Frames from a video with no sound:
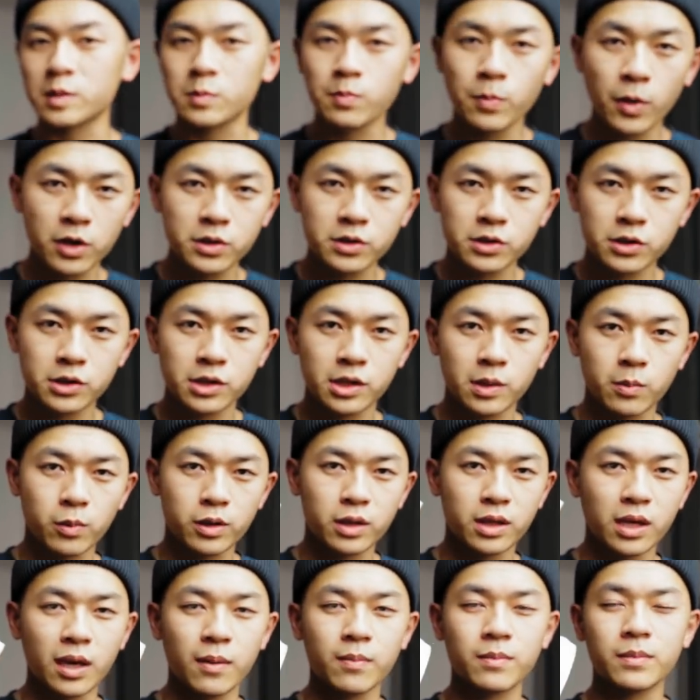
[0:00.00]
sponsorship
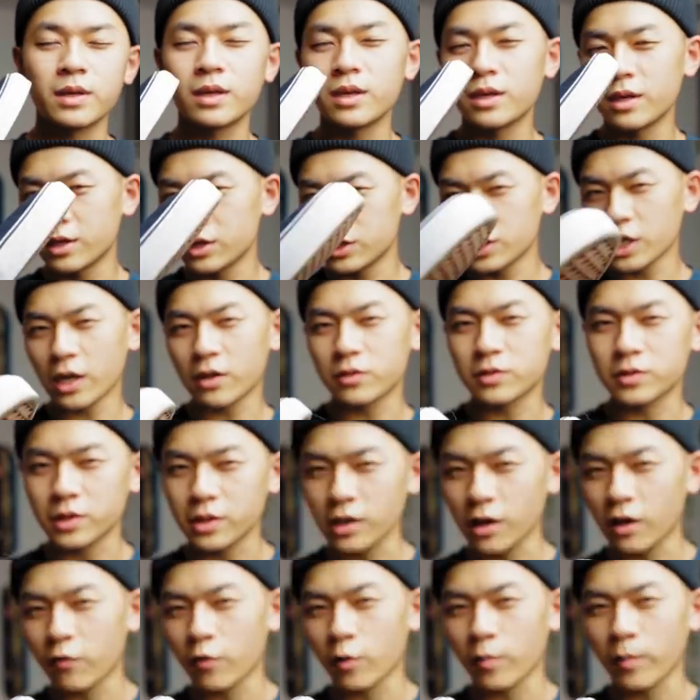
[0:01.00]
with them. Shout out to
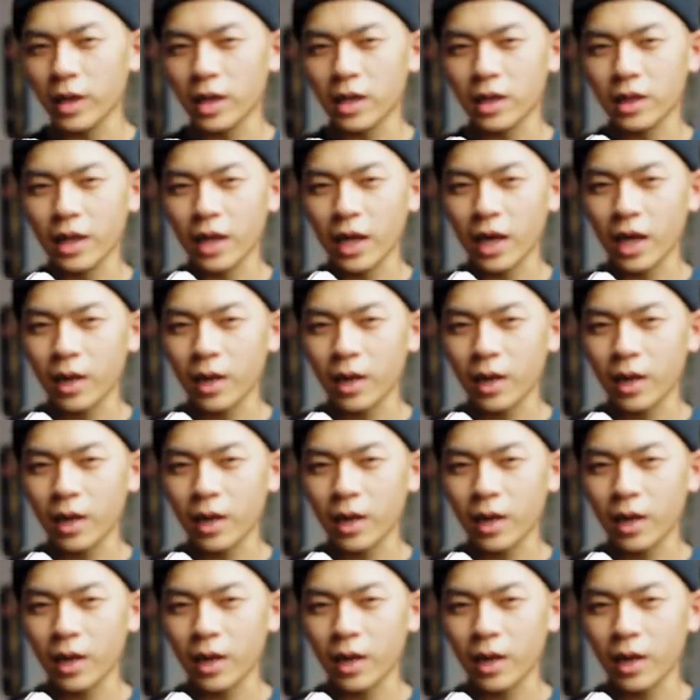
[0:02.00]
y'all for making that